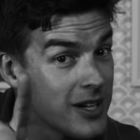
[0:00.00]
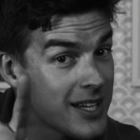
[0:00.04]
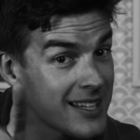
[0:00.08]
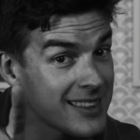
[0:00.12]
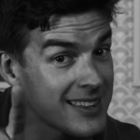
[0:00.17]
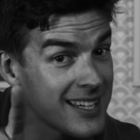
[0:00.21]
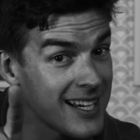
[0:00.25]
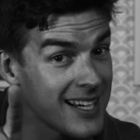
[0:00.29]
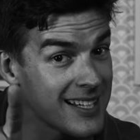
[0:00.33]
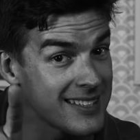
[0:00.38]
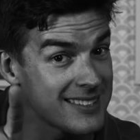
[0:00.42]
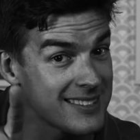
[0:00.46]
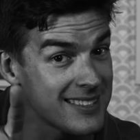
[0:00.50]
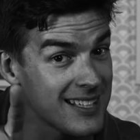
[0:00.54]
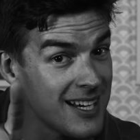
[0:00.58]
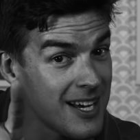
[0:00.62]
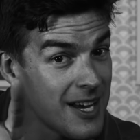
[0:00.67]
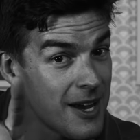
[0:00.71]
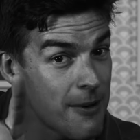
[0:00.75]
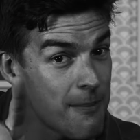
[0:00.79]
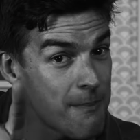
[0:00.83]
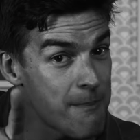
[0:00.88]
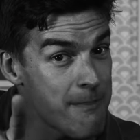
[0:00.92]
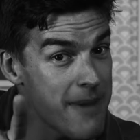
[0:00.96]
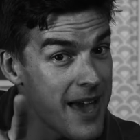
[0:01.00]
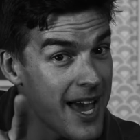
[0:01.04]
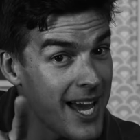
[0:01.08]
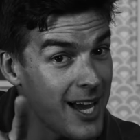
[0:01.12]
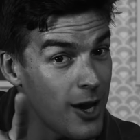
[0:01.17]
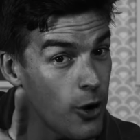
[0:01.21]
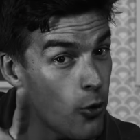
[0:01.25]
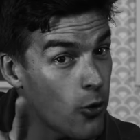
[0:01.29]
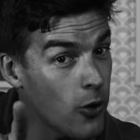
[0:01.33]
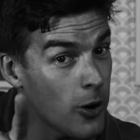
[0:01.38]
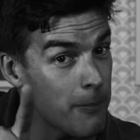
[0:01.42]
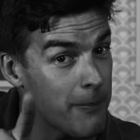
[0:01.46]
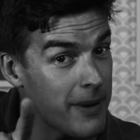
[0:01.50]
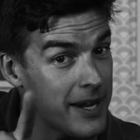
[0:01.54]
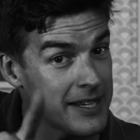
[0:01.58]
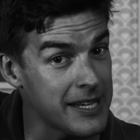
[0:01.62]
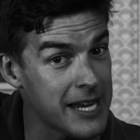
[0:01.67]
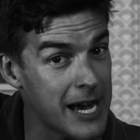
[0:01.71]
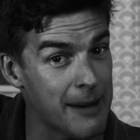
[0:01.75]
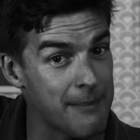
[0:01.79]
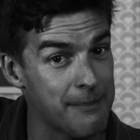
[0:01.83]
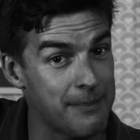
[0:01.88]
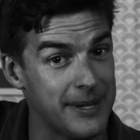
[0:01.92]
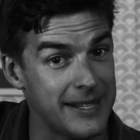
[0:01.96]
get this, may or may
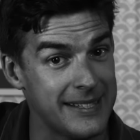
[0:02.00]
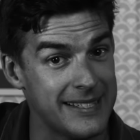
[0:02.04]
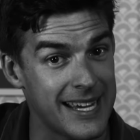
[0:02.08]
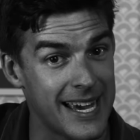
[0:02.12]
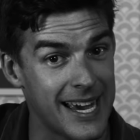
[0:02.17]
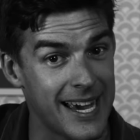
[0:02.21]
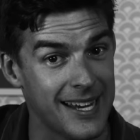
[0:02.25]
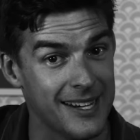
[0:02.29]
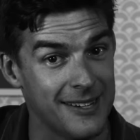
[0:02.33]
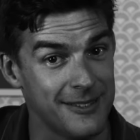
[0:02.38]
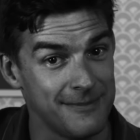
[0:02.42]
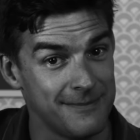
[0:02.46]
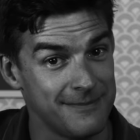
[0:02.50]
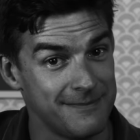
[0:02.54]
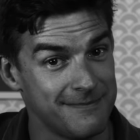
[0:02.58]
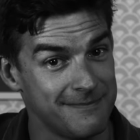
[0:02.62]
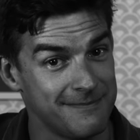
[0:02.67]
not be dead.